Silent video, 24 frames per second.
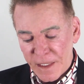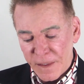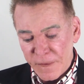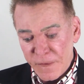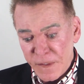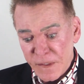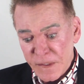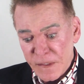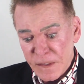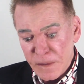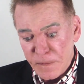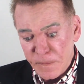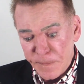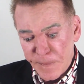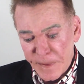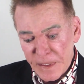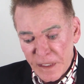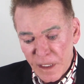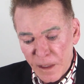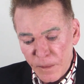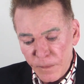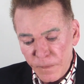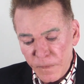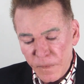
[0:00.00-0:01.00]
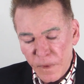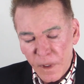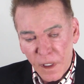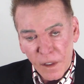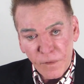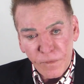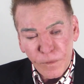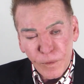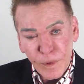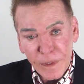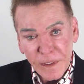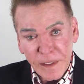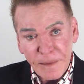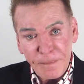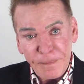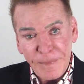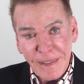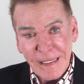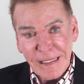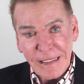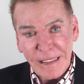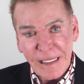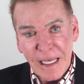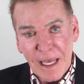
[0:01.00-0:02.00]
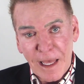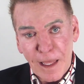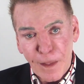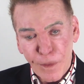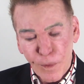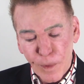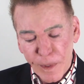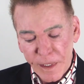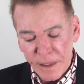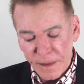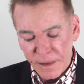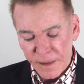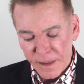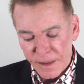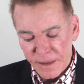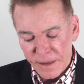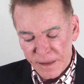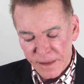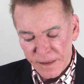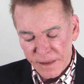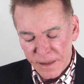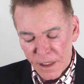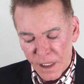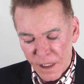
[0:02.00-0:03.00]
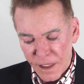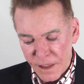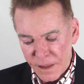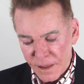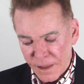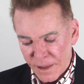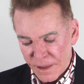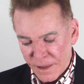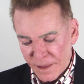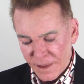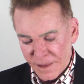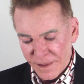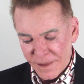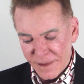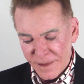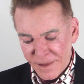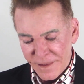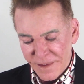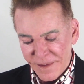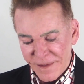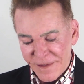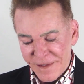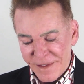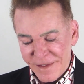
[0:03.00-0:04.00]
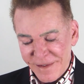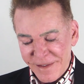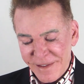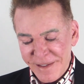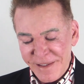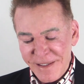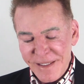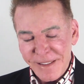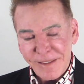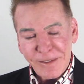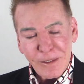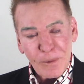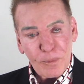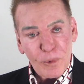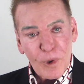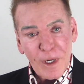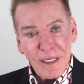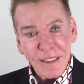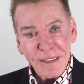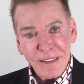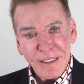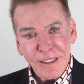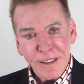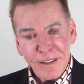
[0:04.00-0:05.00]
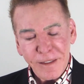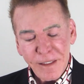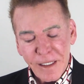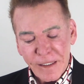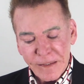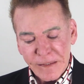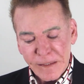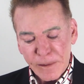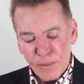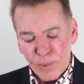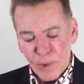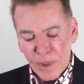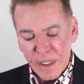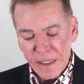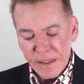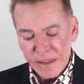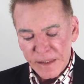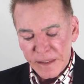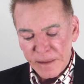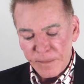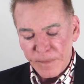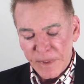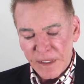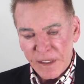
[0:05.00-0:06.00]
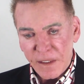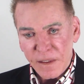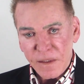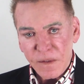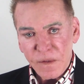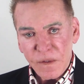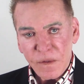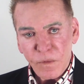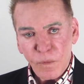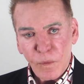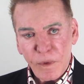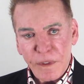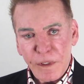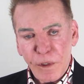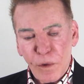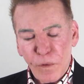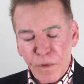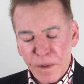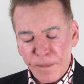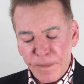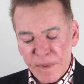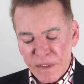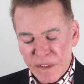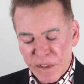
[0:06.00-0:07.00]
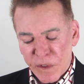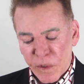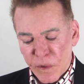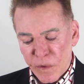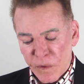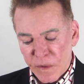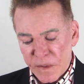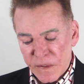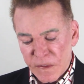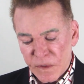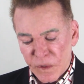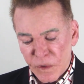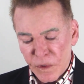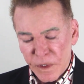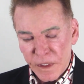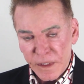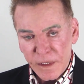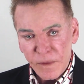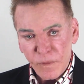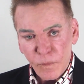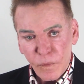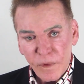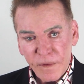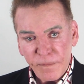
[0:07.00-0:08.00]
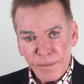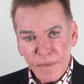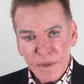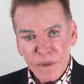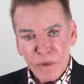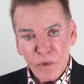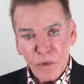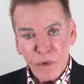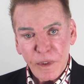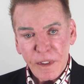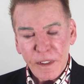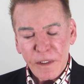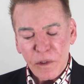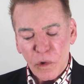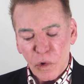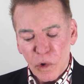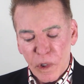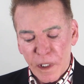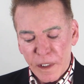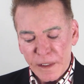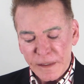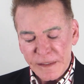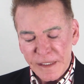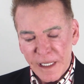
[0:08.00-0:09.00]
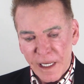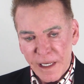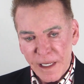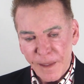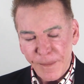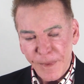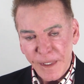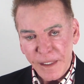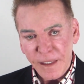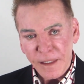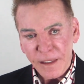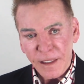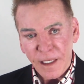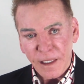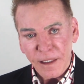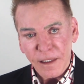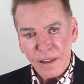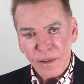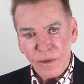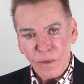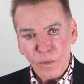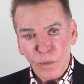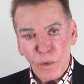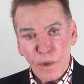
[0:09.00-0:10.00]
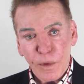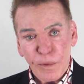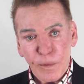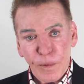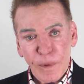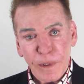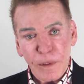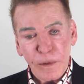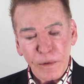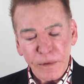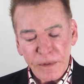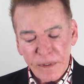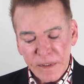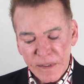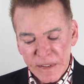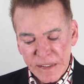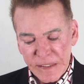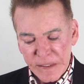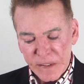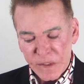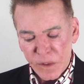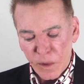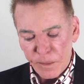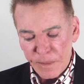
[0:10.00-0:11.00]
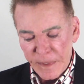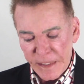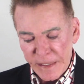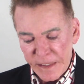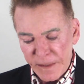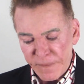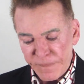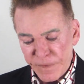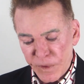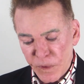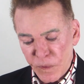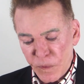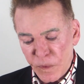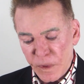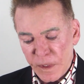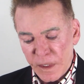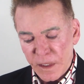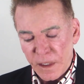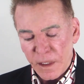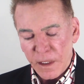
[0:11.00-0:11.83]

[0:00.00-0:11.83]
This has become a really big gathering. It's, uh, it's surprising and not surprising because we know the material is good. We've been doing it a long time, and uh, we're thrilled to see so many of you.